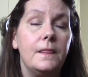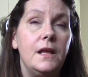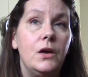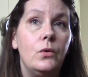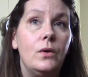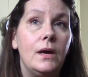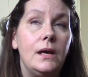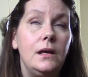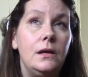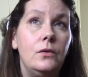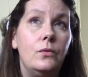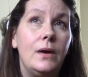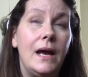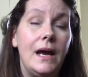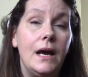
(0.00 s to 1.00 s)

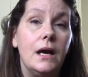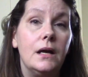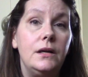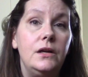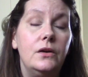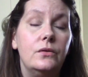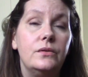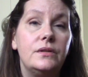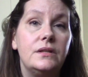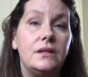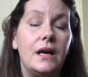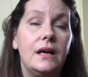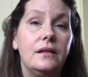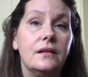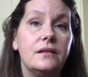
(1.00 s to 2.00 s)
You can use
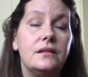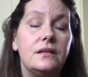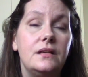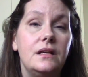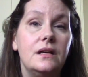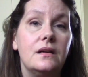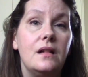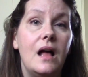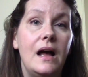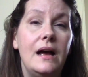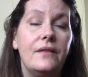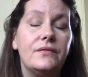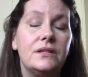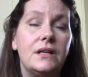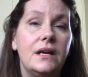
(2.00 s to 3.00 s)
stainless steel. I
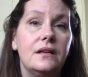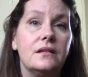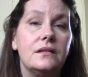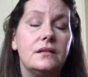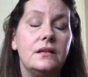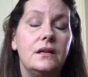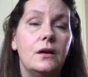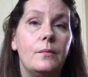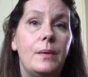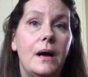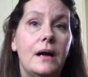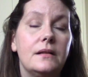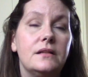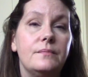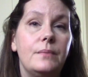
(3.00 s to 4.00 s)
have stainless steel
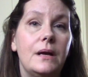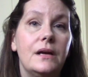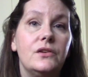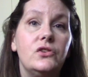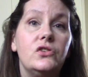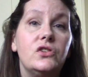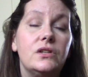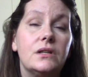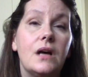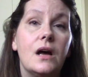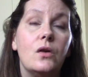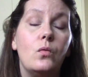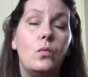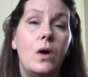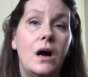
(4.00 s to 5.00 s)
pots and pans. You just got
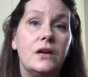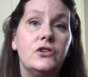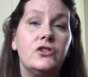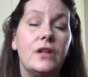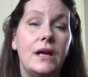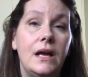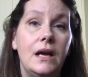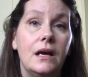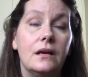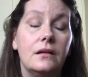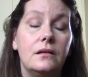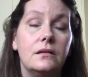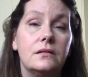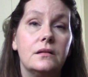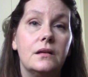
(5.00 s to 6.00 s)
to watch the
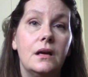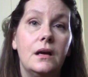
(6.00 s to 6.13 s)
handles